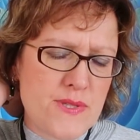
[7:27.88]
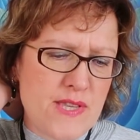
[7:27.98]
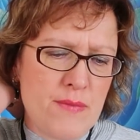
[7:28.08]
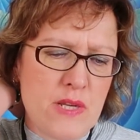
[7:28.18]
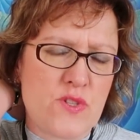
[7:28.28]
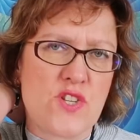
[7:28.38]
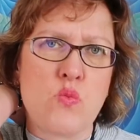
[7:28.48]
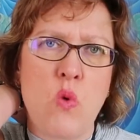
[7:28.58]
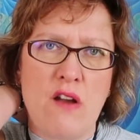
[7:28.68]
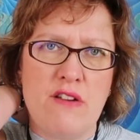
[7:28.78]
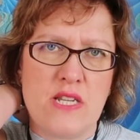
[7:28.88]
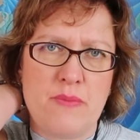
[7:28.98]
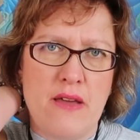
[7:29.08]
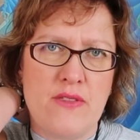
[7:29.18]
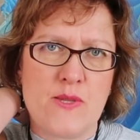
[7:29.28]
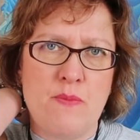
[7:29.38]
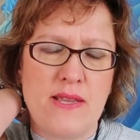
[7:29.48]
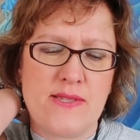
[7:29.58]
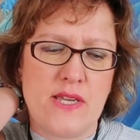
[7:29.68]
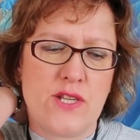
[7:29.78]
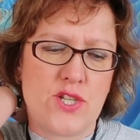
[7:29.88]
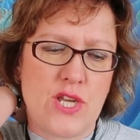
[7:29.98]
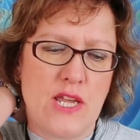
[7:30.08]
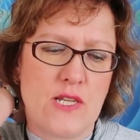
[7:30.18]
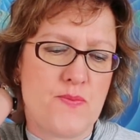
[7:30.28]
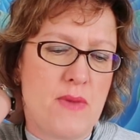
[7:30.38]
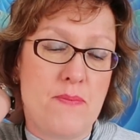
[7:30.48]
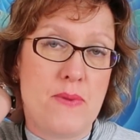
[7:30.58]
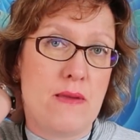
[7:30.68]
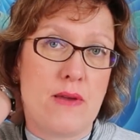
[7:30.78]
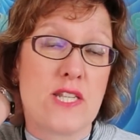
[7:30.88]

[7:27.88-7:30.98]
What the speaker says: somebody was just worried about this message and maybe,